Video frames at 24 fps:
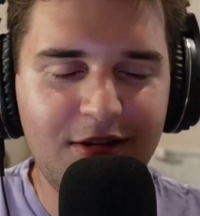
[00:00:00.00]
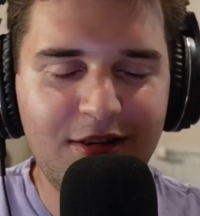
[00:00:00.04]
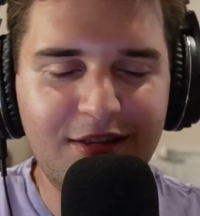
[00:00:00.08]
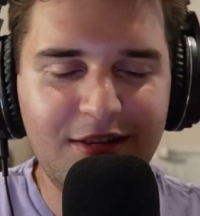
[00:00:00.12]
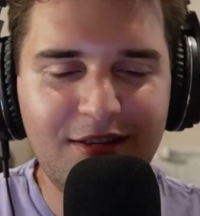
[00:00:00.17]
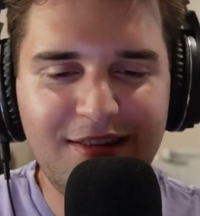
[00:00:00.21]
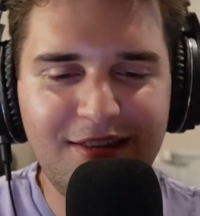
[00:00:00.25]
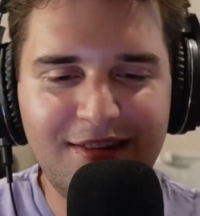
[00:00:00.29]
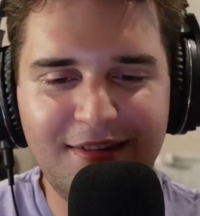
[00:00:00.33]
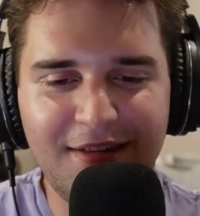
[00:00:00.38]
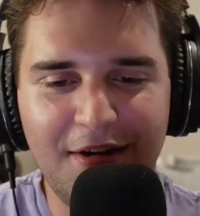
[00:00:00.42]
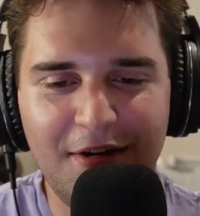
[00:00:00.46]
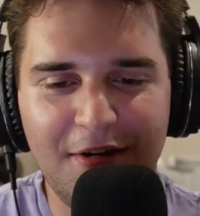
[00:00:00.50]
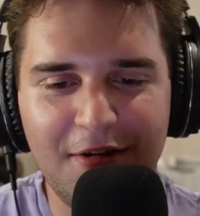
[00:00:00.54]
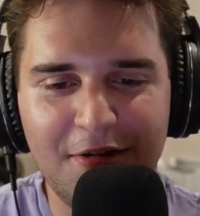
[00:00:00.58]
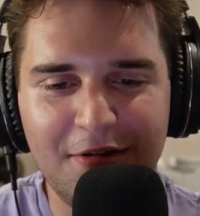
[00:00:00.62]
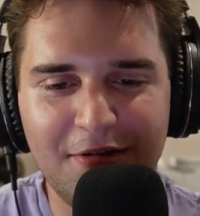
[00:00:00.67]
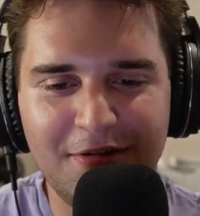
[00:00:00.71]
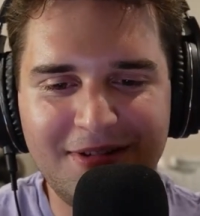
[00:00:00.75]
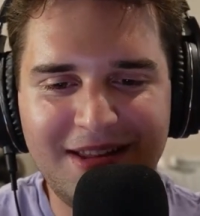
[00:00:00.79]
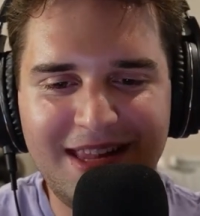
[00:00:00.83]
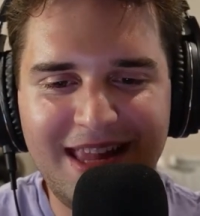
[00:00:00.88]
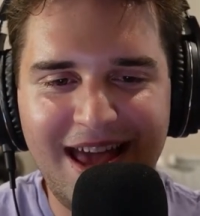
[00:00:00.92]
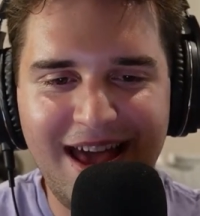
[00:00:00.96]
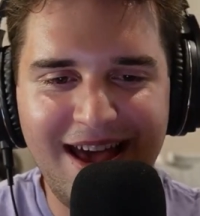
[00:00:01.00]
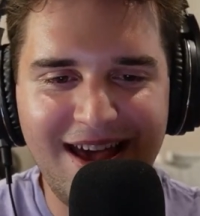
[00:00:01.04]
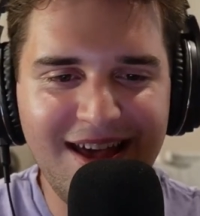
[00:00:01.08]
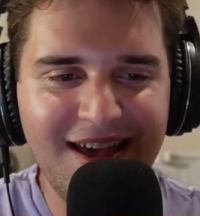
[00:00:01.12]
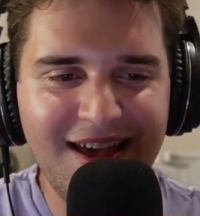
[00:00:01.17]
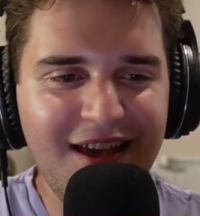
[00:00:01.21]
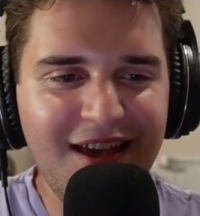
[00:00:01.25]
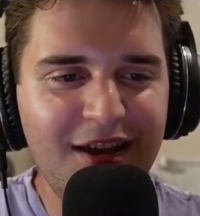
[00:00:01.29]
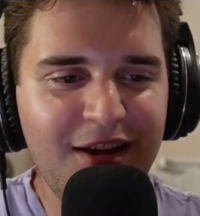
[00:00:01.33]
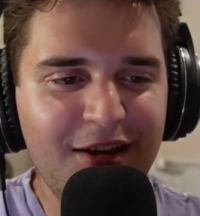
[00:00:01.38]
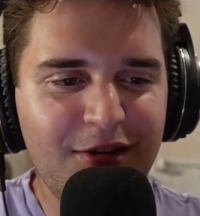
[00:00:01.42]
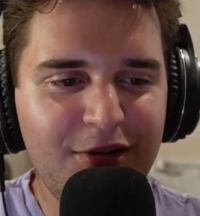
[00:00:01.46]
So yeah,
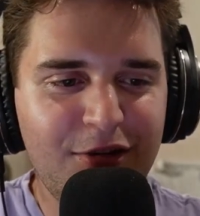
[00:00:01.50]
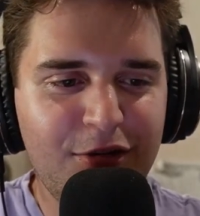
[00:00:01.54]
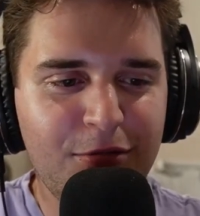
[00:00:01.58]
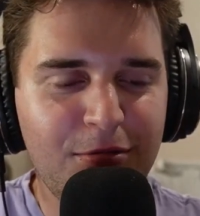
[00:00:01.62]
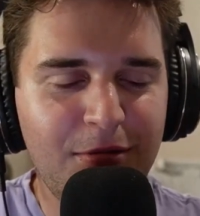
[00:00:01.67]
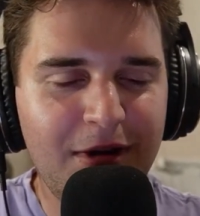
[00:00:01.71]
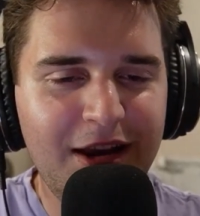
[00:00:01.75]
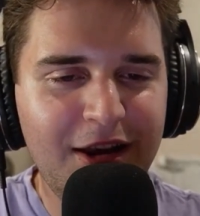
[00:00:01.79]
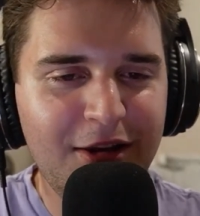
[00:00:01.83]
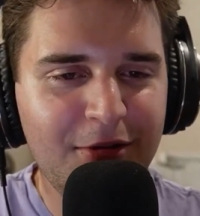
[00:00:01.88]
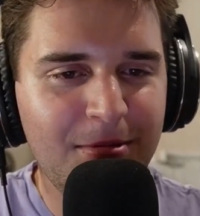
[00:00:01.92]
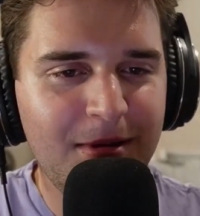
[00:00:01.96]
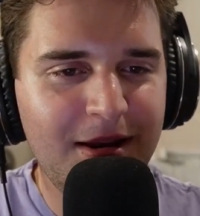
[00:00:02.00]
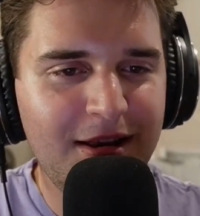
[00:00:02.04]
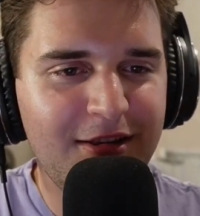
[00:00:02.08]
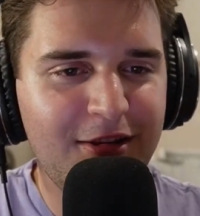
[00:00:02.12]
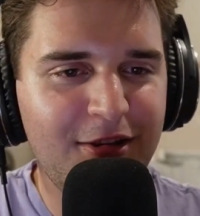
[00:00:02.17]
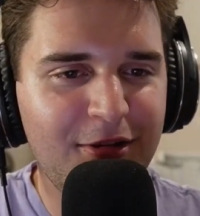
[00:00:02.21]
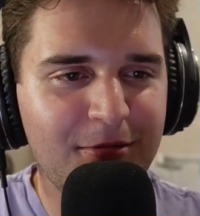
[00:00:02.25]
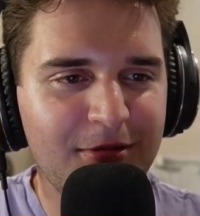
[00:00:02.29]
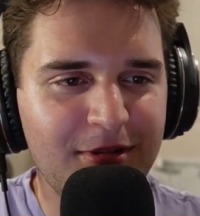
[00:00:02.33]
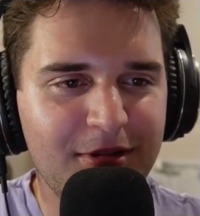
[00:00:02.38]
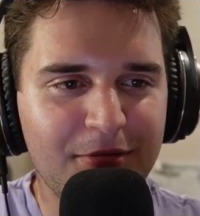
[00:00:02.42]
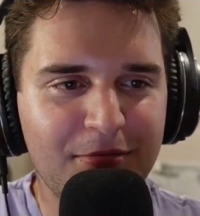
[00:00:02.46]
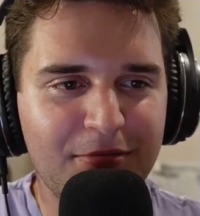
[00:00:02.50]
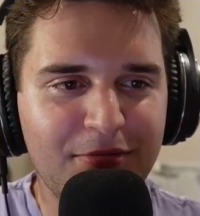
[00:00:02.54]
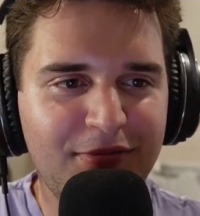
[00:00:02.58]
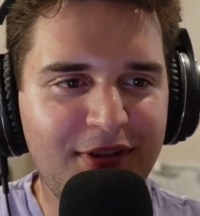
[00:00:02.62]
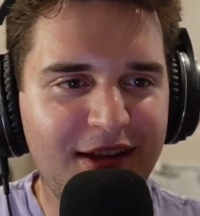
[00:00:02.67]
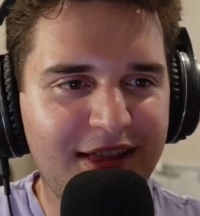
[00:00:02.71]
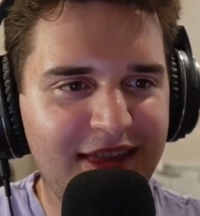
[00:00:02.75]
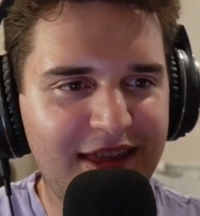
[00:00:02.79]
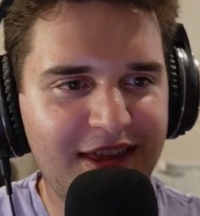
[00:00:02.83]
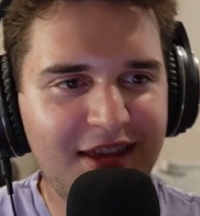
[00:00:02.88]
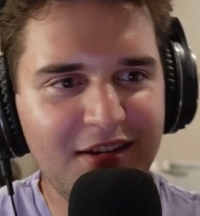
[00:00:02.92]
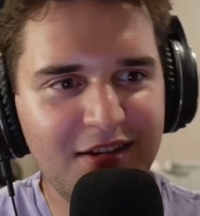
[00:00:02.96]
2022 is a
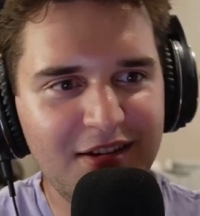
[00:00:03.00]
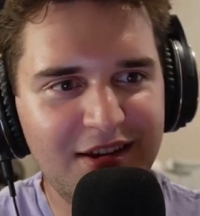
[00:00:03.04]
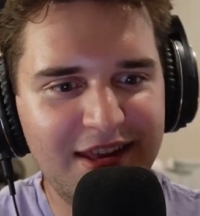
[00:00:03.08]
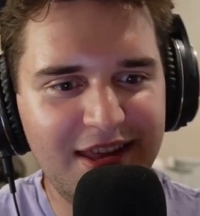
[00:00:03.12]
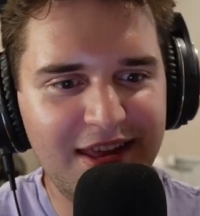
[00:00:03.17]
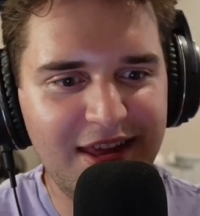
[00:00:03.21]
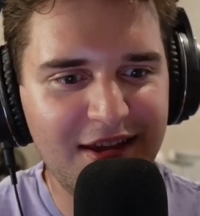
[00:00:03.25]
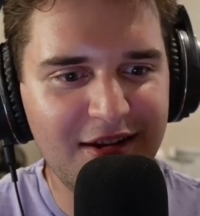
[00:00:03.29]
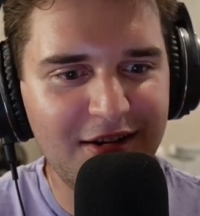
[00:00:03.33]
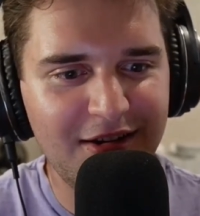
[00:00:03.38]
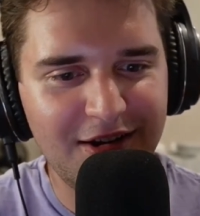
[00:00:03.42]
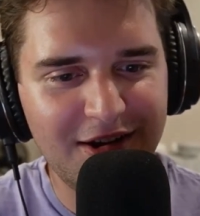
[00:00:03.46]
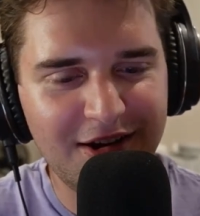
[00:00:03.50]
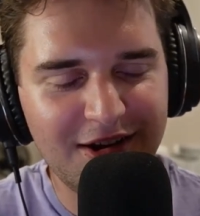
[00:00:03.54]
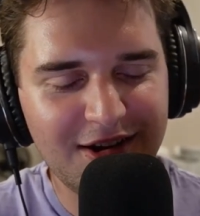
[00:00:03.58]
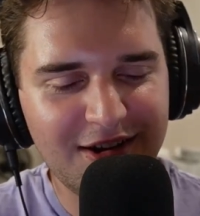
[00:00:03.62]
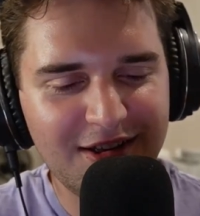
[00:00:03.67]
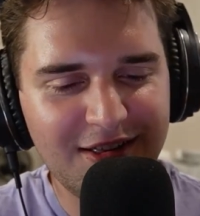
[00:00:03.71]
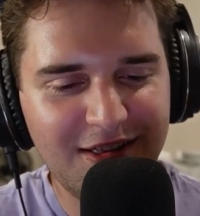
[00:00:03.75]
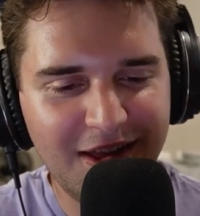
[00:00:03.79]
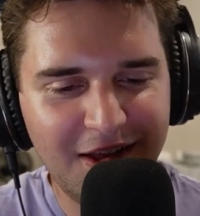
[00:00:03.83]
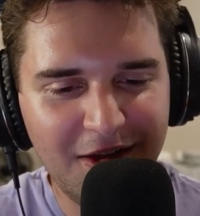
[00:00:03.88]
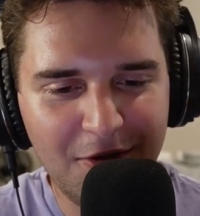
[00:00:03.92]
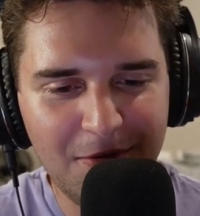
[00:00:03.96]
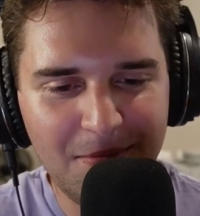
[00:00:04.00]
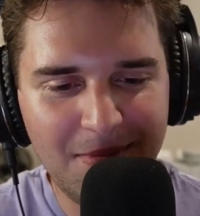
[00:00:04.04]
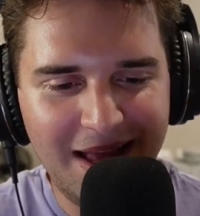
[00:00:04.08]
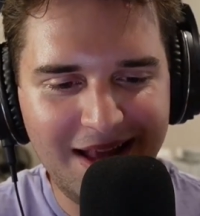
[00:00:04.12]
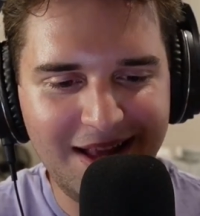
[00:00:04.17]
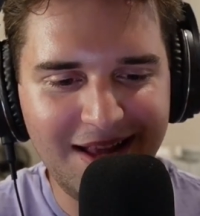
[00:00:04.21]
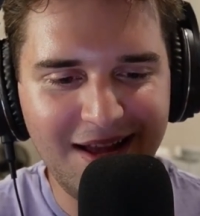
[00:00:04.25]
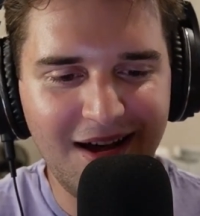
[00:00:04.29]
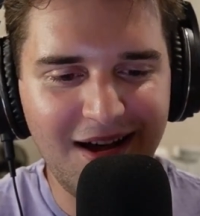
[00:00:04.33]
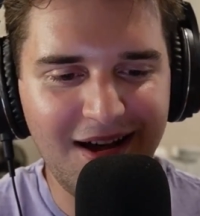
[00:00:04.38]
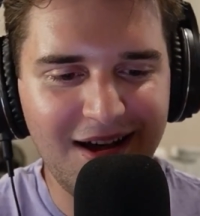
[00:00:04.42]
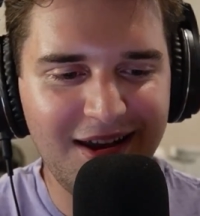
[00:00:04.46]
really good year. Like, oh my
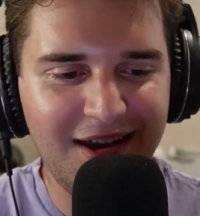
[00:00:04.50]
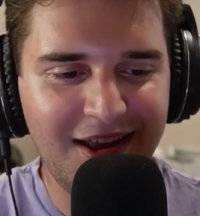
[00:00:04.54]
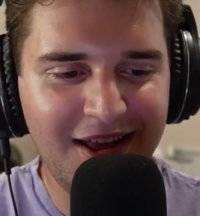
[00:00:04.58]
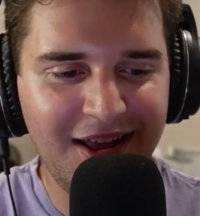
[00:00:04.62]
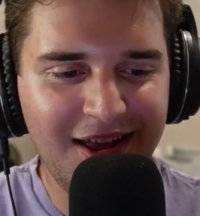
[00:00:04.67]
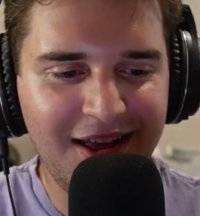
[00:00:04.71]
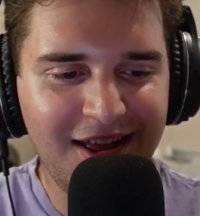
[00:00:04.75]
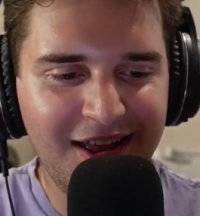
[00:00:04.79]
God.